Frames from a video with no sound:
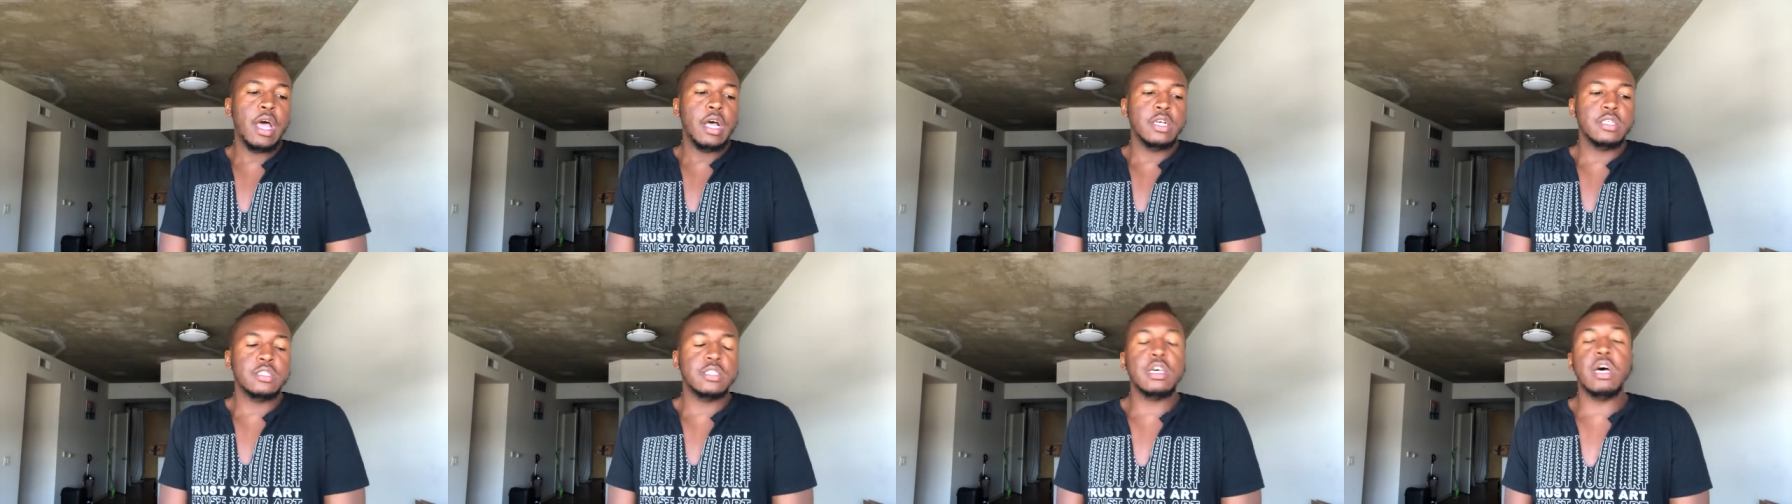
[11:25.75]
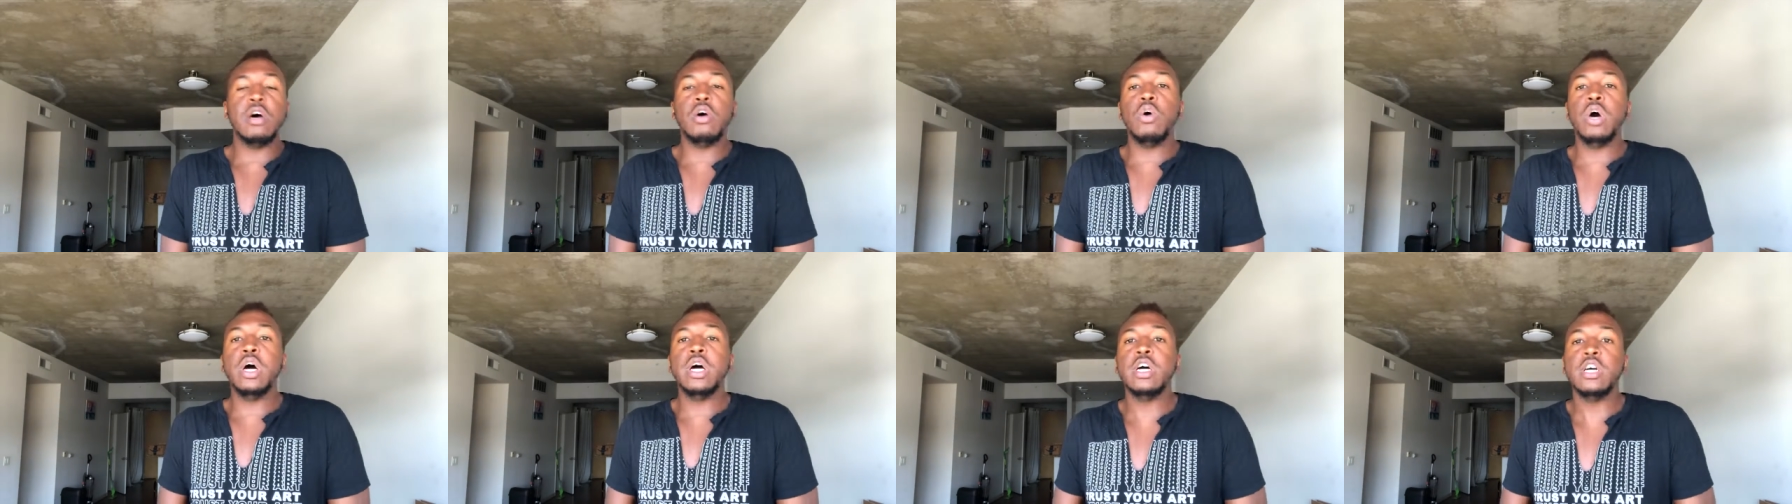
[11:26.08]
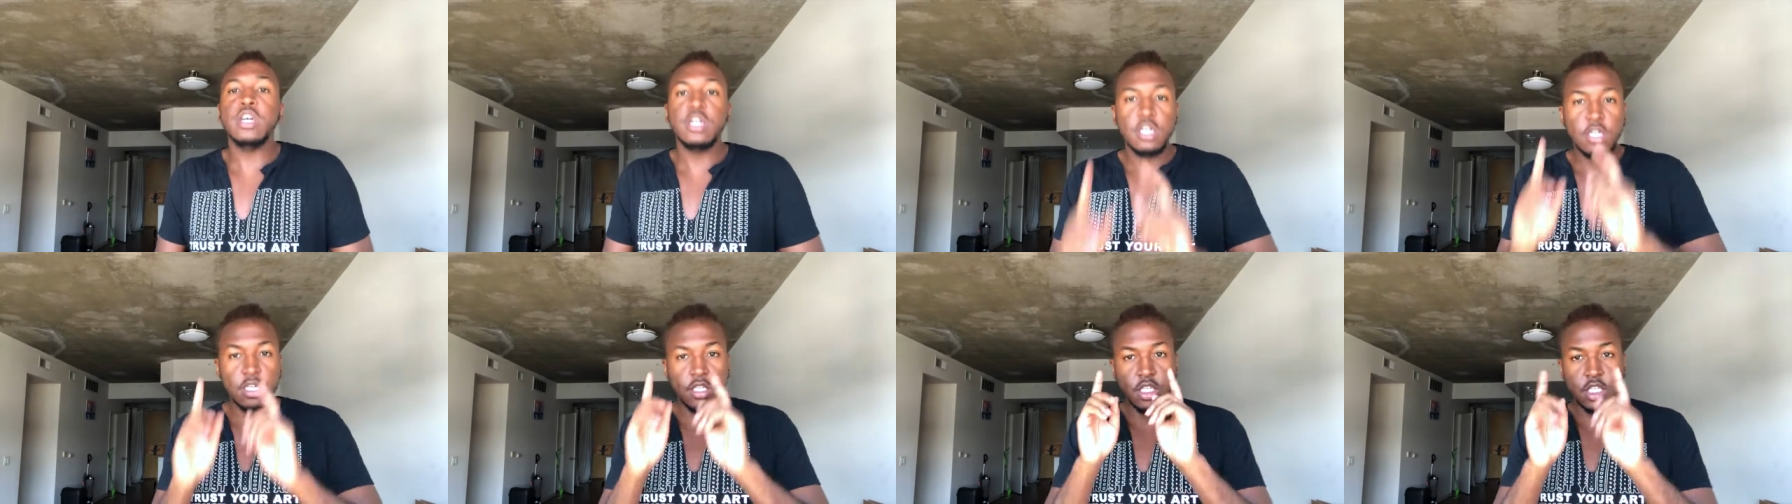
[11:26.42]
So
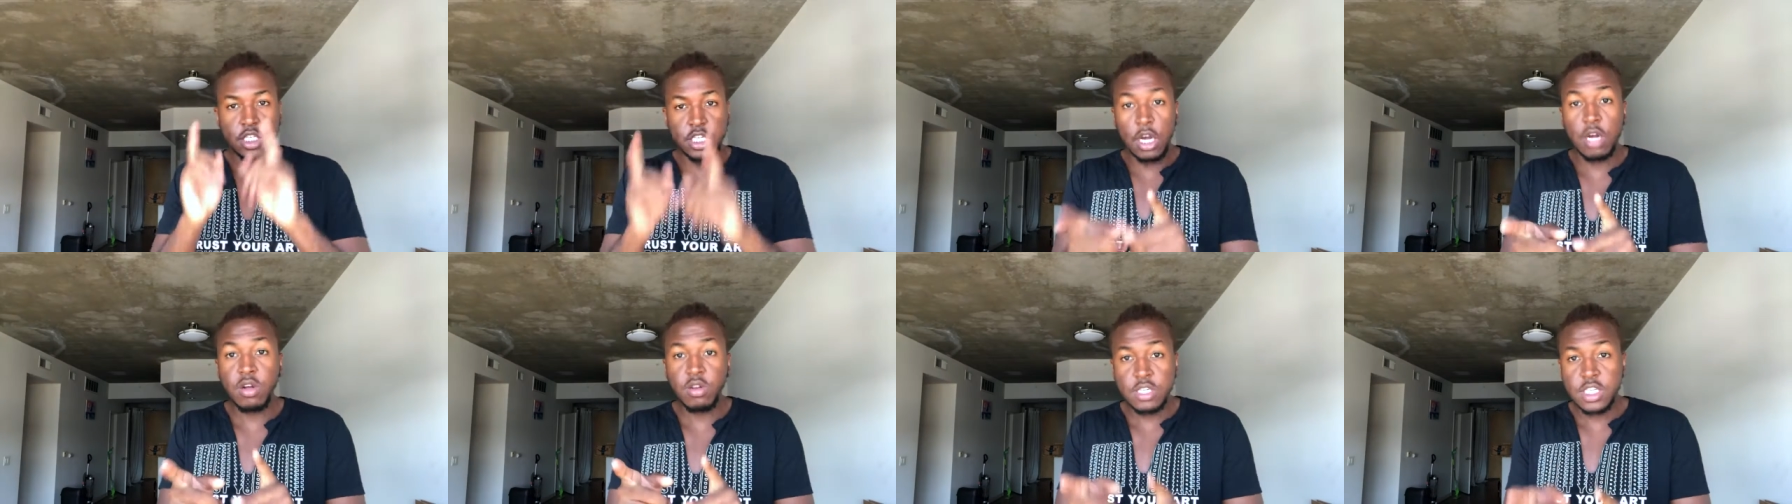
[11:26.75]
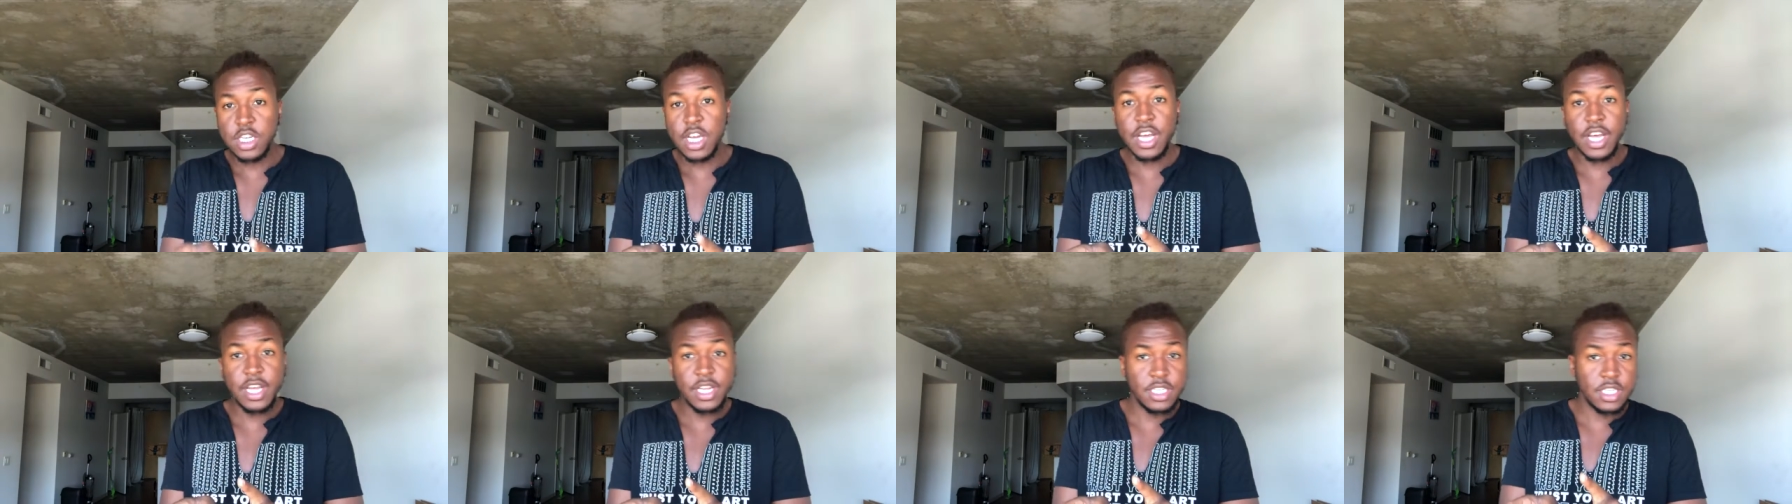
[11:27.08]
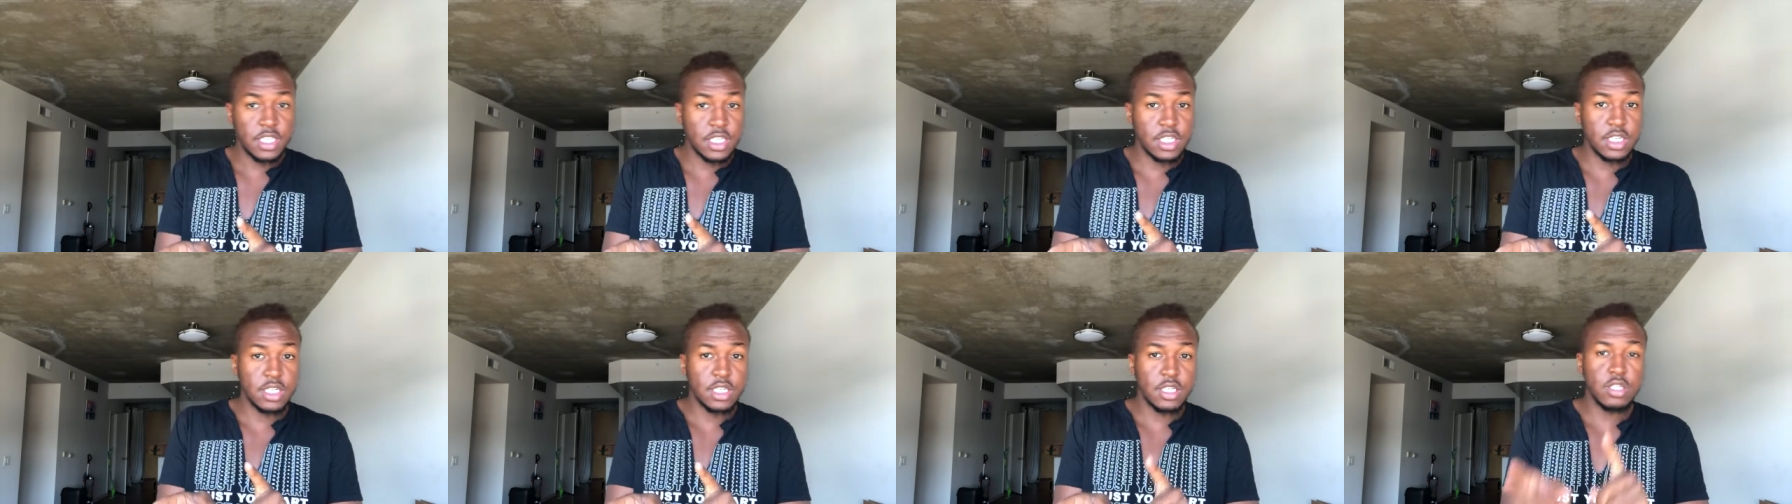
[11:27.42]
don't
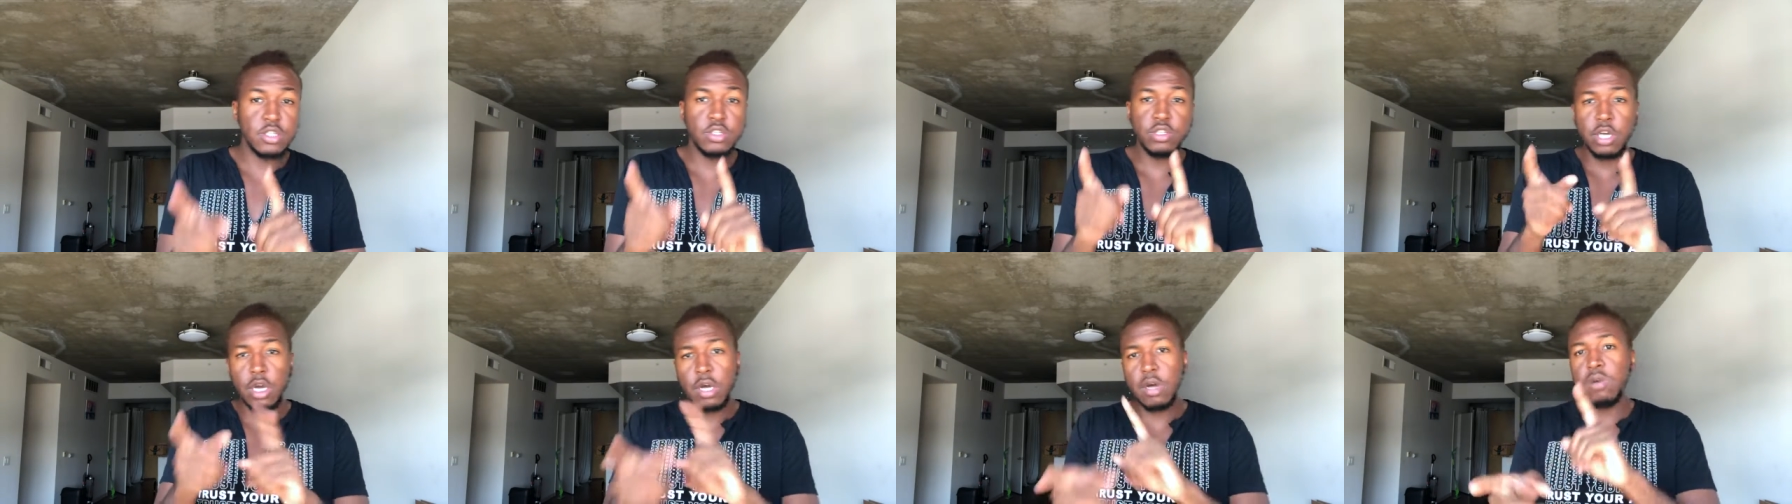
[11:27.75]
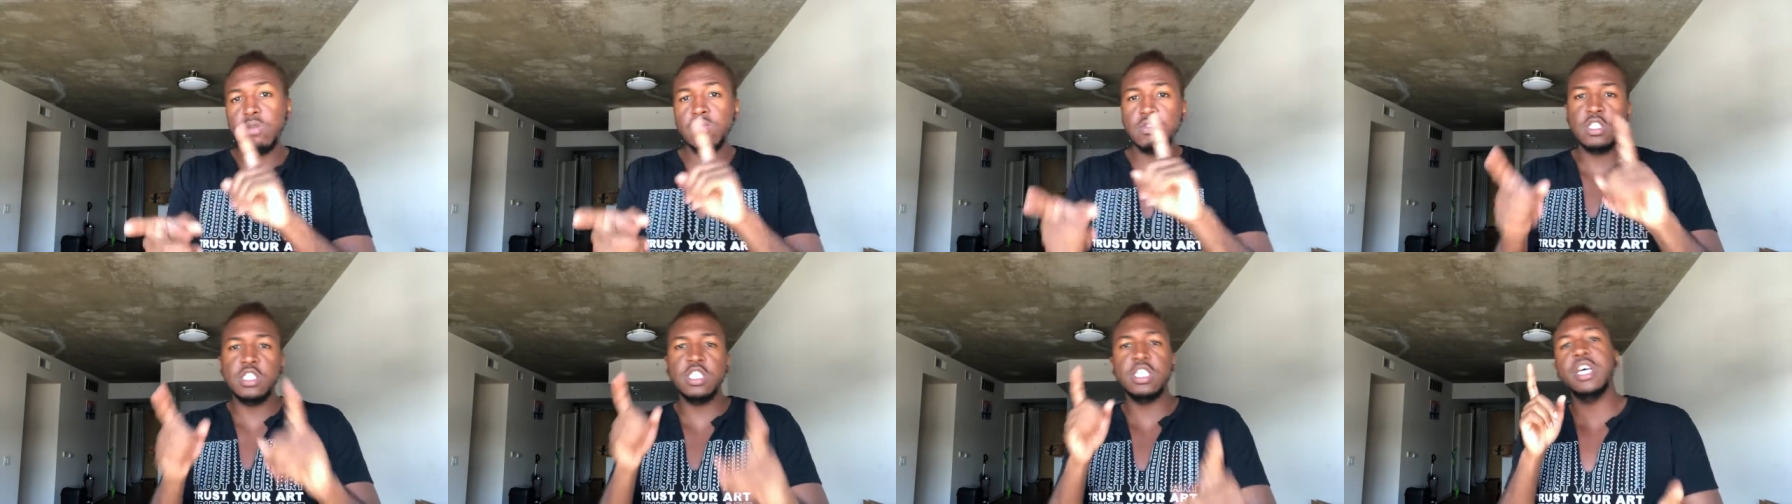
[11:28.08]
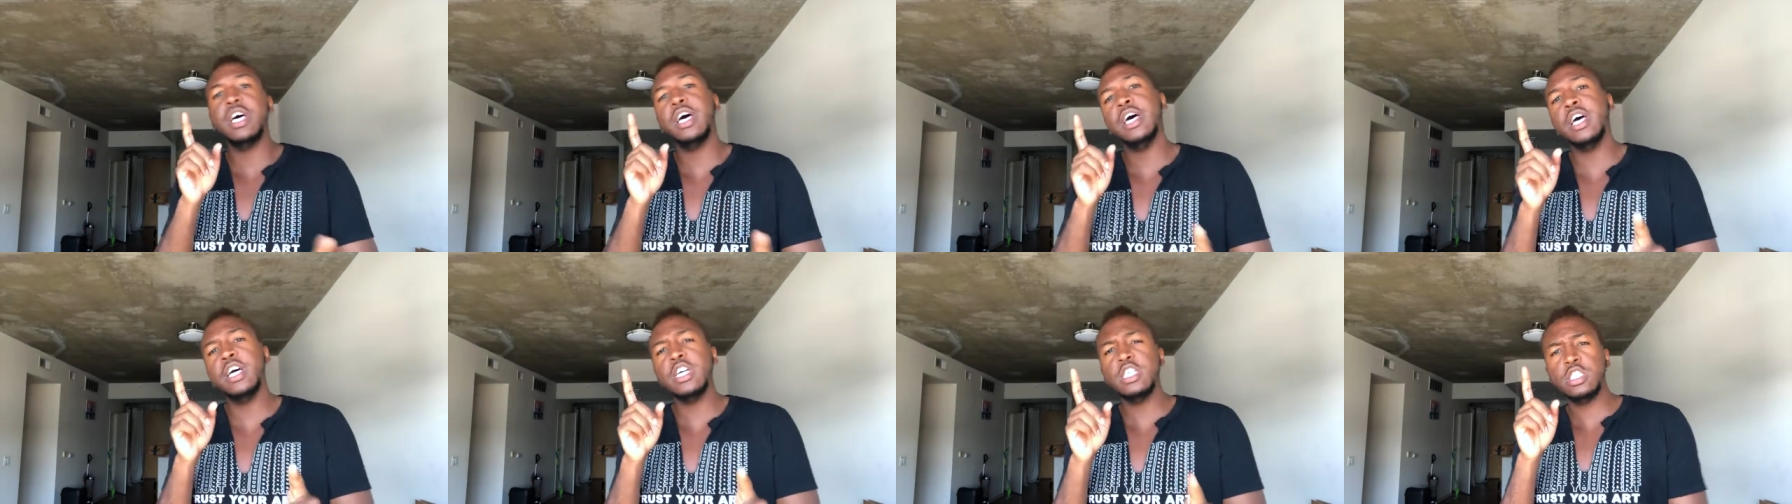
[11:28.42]

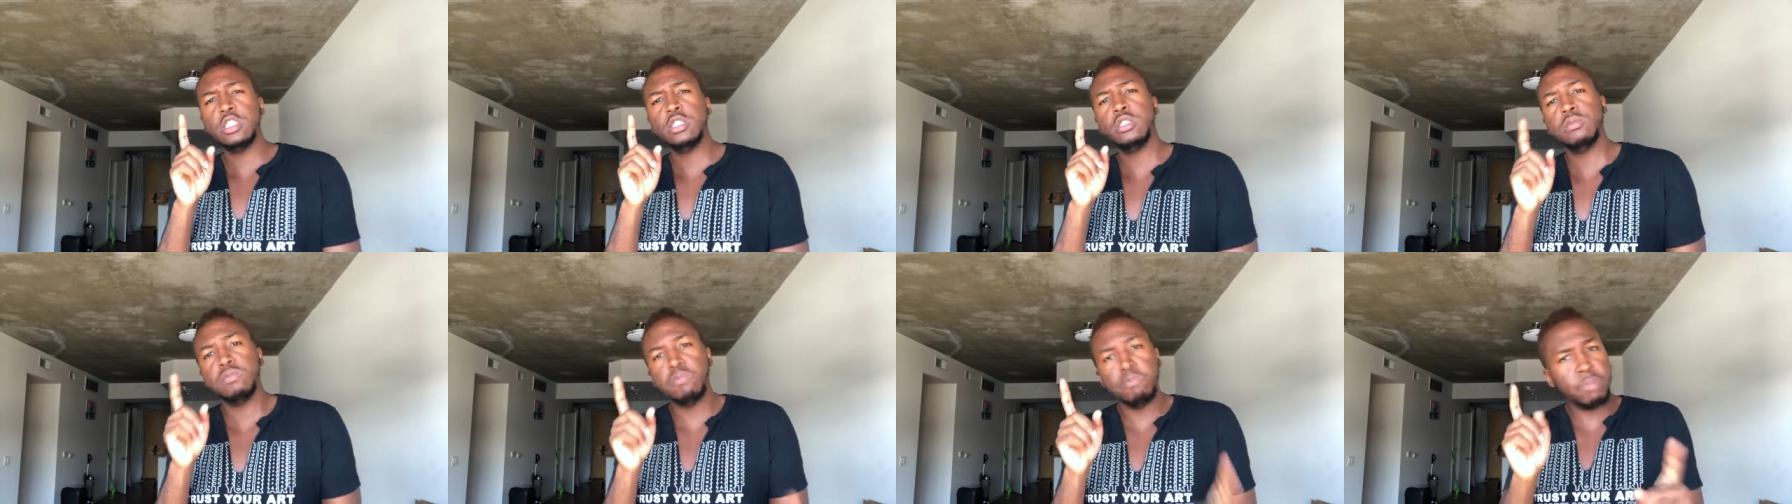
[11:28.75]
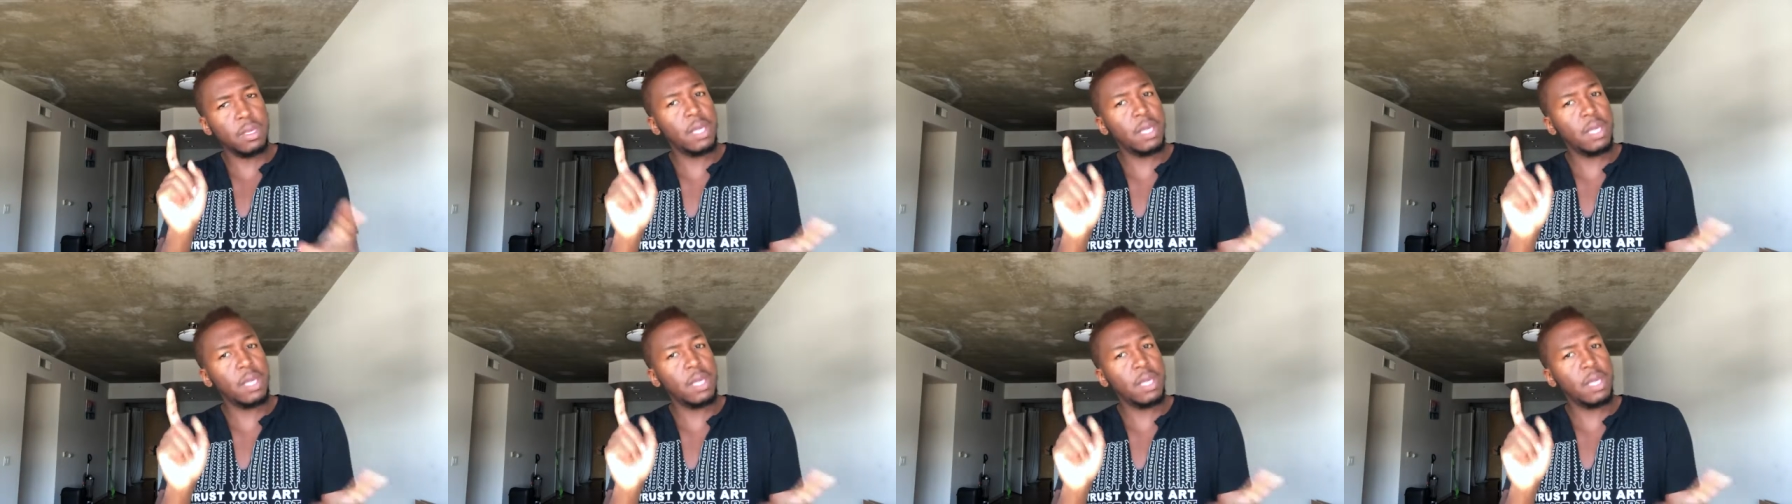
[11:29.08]
judge